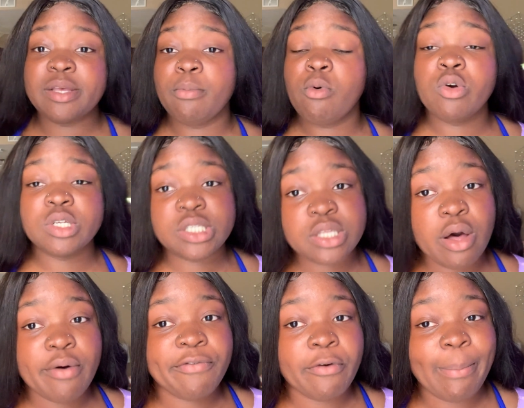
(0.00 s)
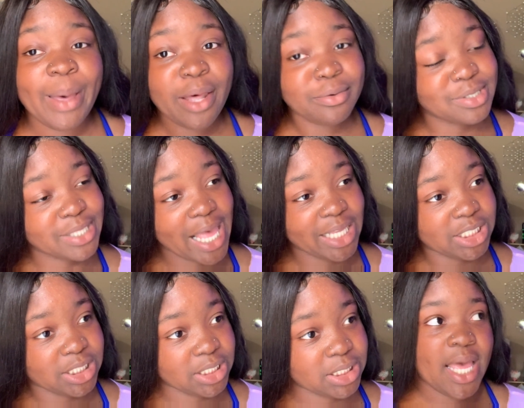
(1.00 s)
more so for battle
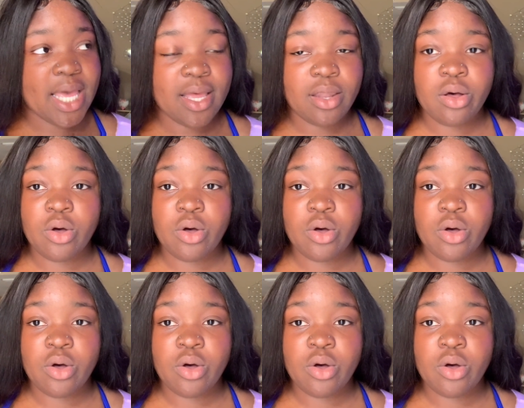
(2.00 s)
stations and